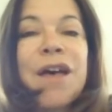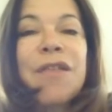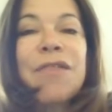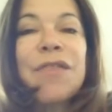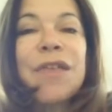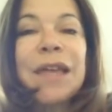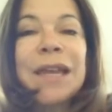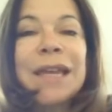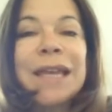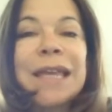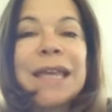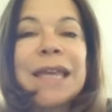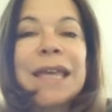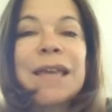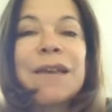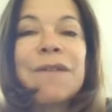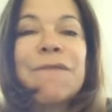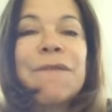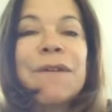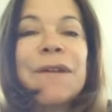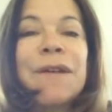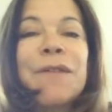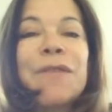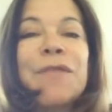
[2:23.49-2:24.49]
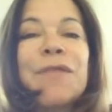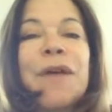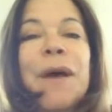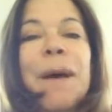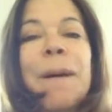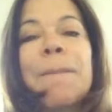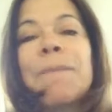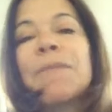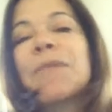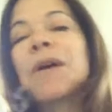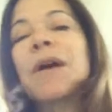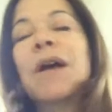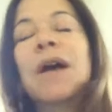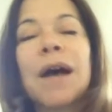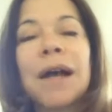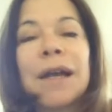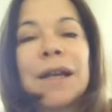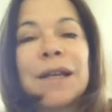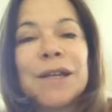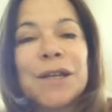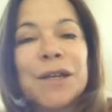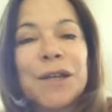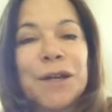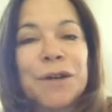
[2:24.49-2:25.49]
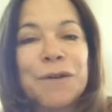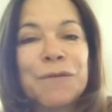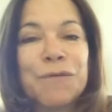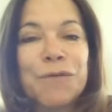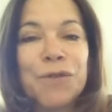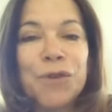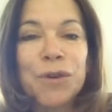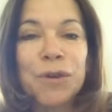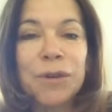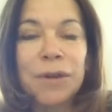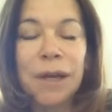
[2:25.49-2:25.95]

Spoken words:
then giving them the kind of